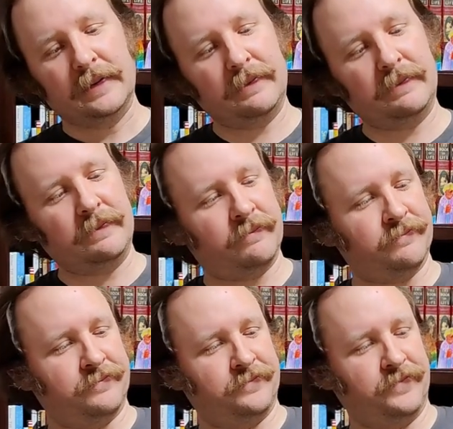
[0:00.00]

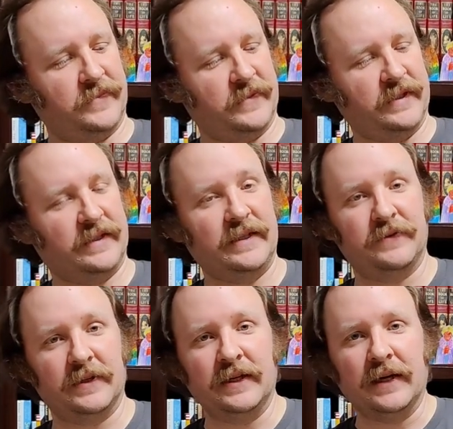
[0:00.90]
this
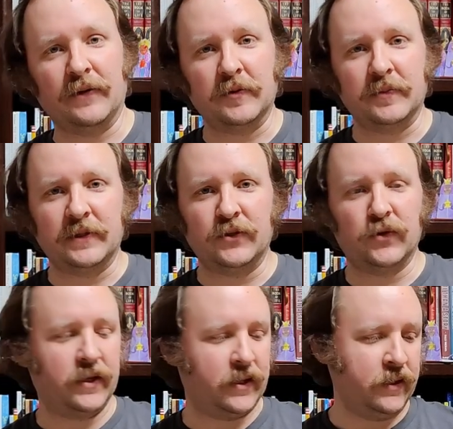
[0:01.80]
evening I will be
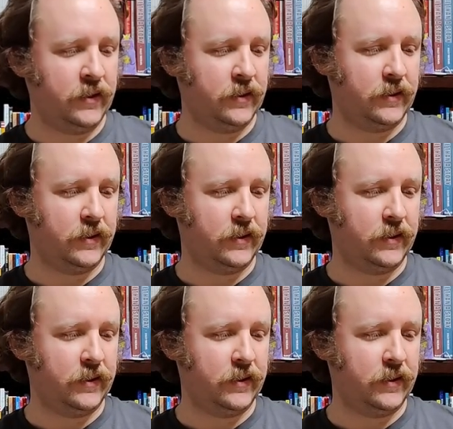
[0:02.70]
drinking,